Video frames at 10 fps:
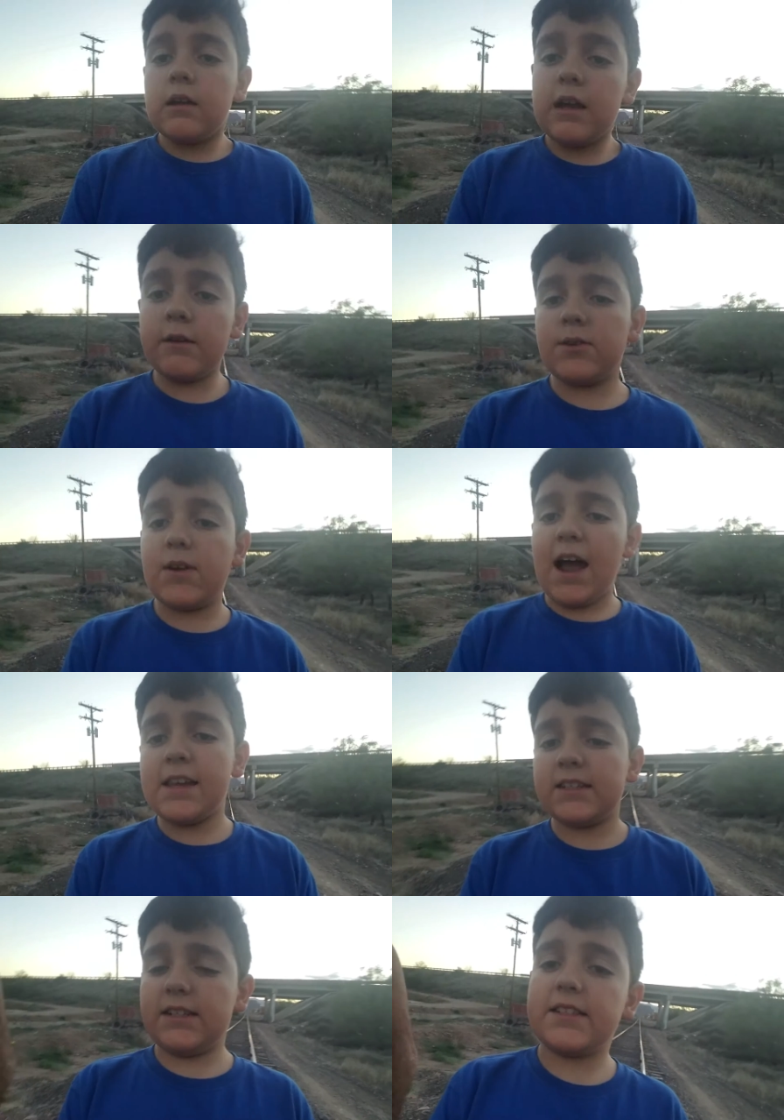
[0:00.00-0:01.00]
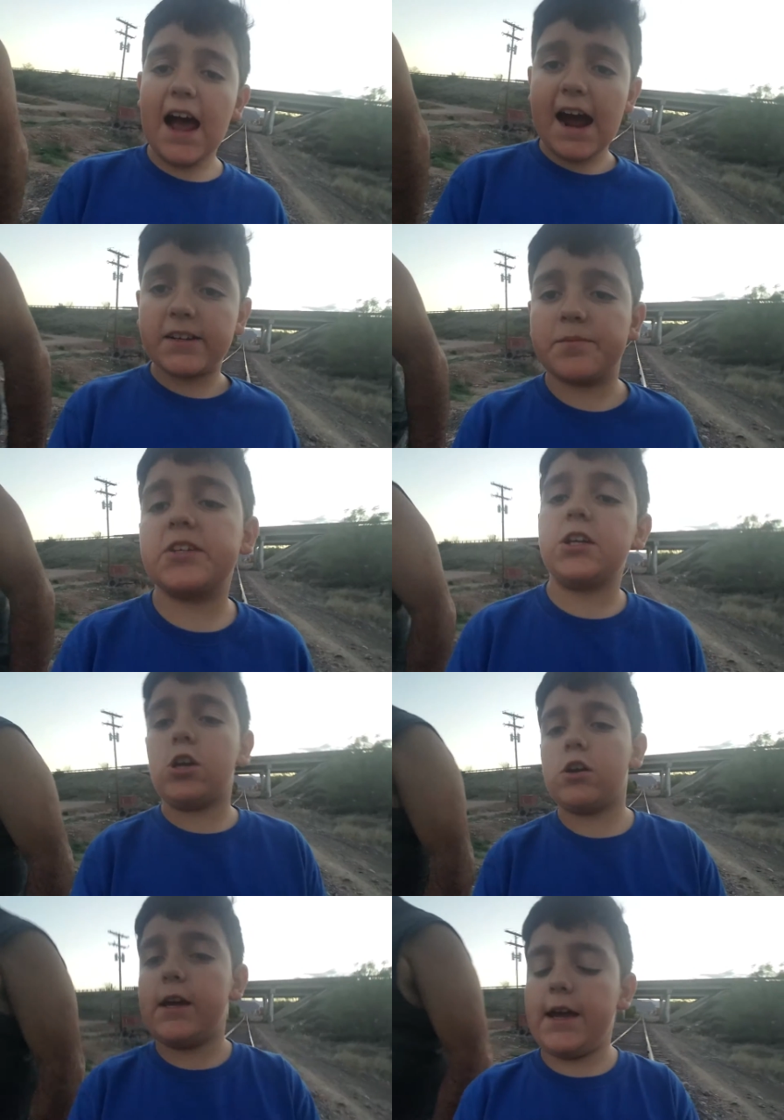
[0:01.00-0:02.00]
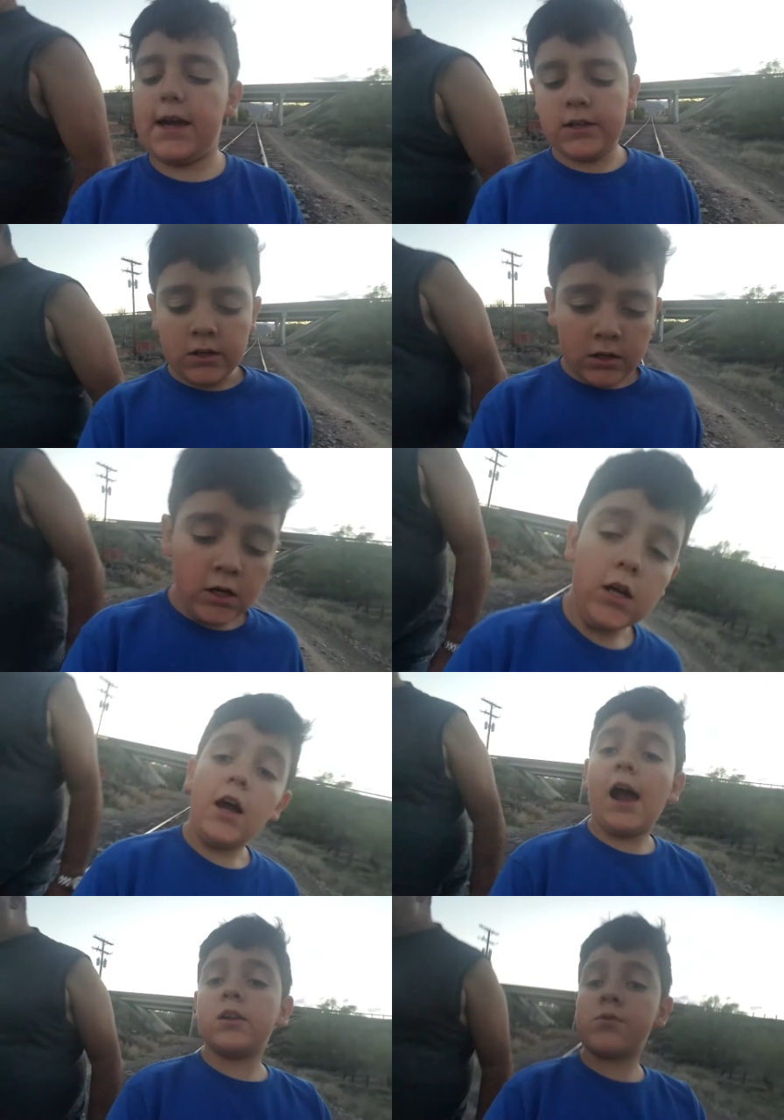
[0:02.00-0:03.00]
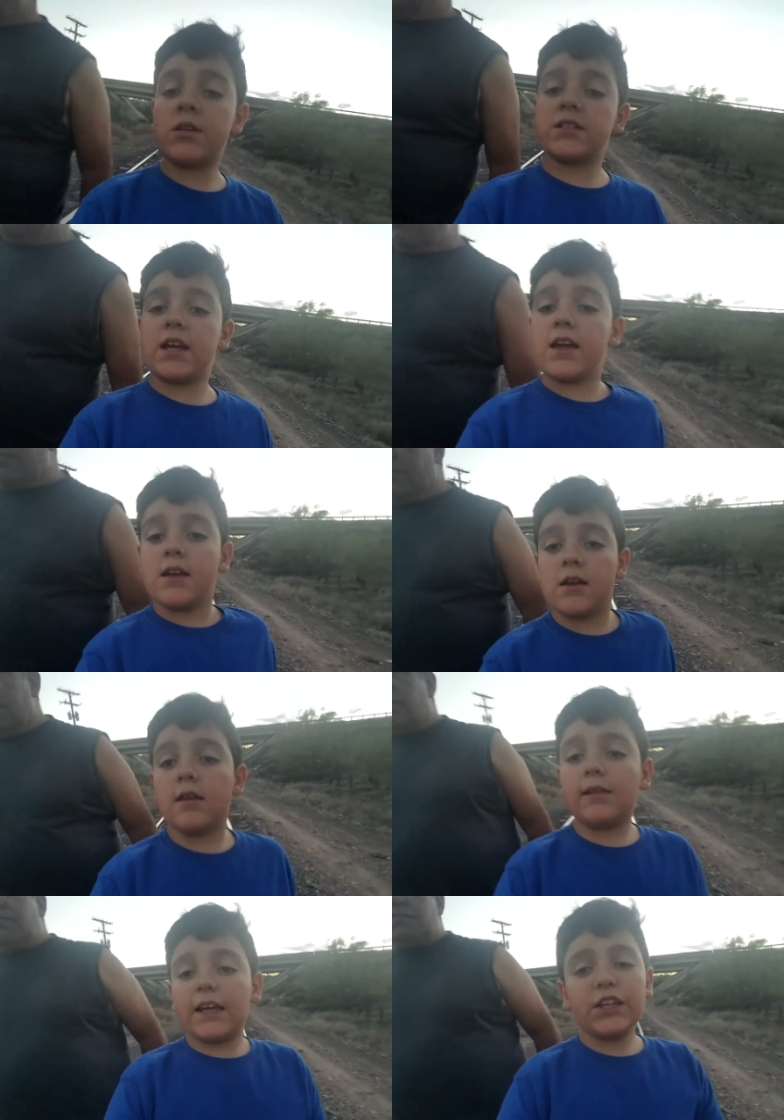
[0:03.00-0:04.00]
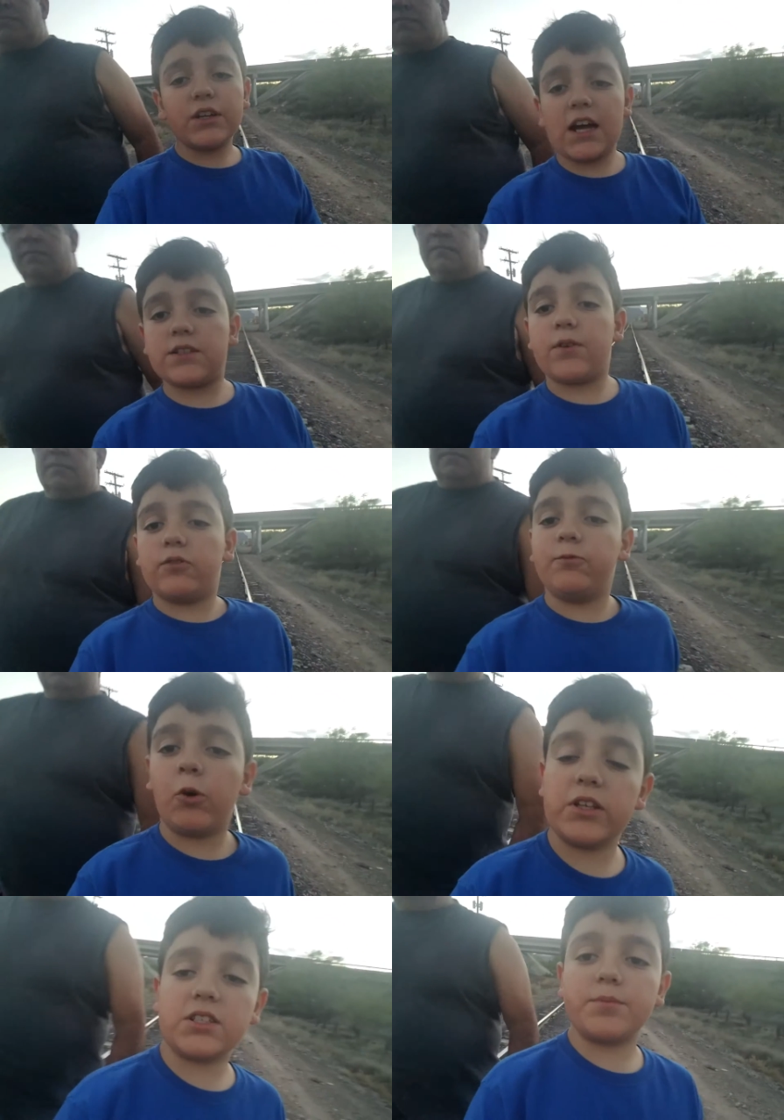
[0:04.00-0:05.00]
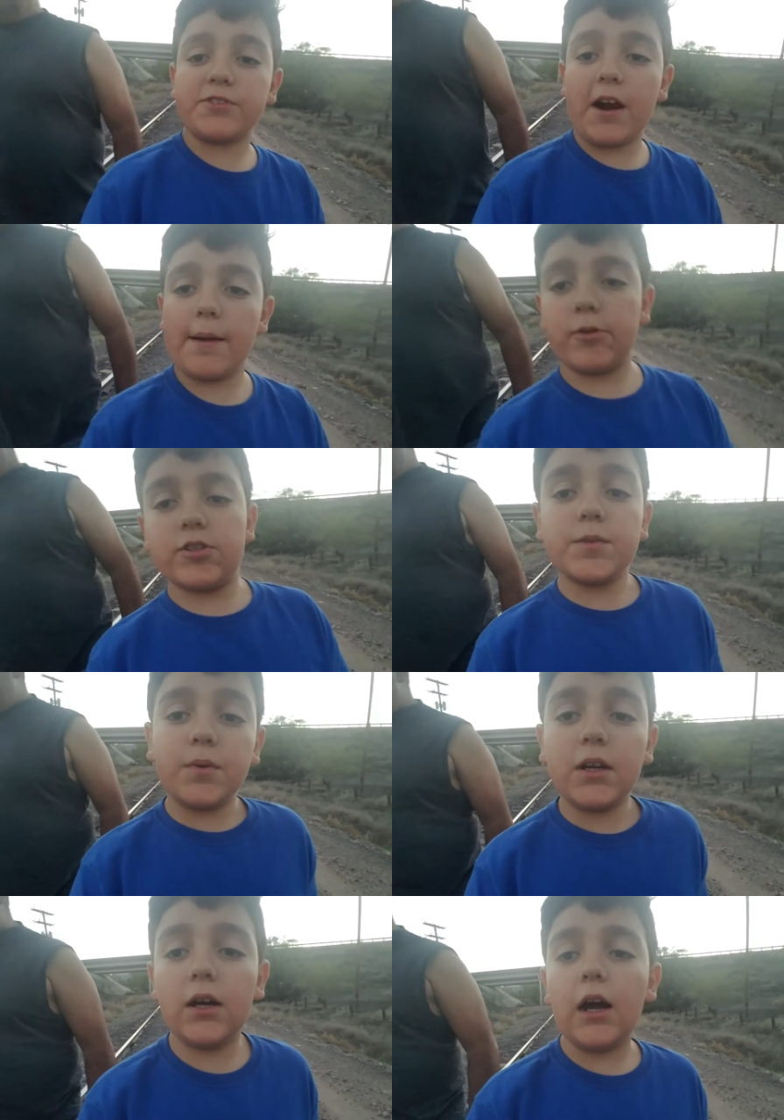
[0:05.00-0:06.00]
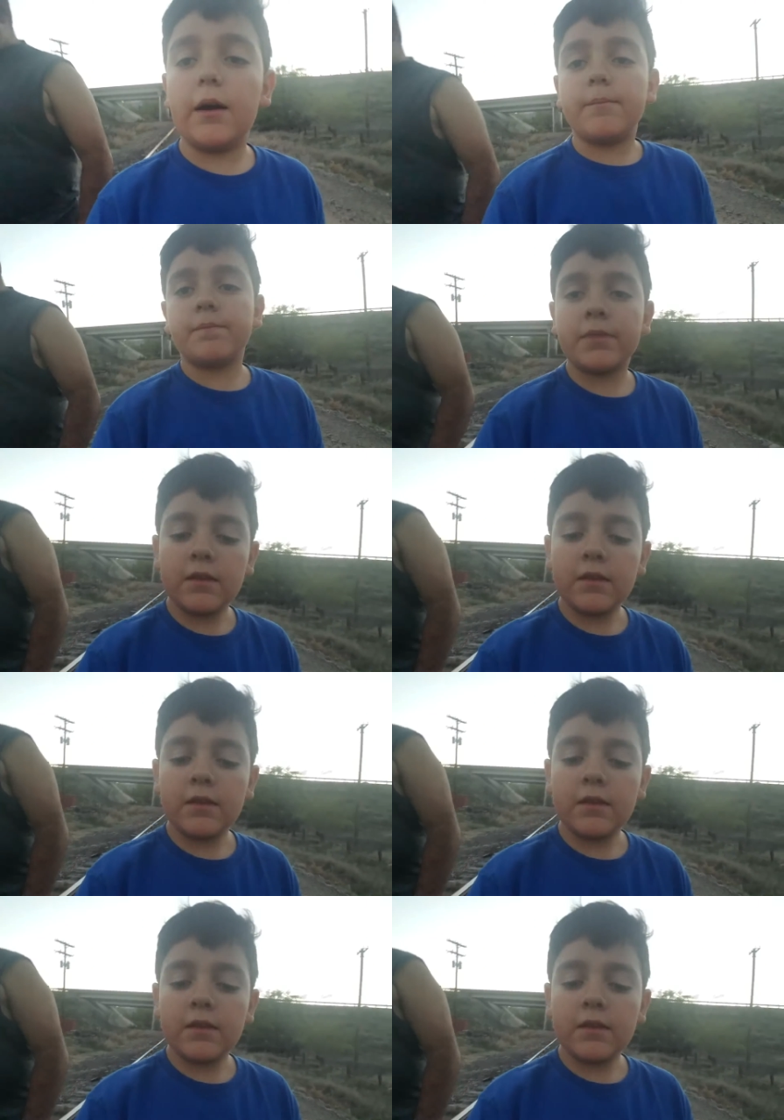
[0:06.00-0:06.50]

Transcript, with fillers: Hey, what's up guys, it is Adam here, and I just want to say thank you guys for 40 subscribers, but, um,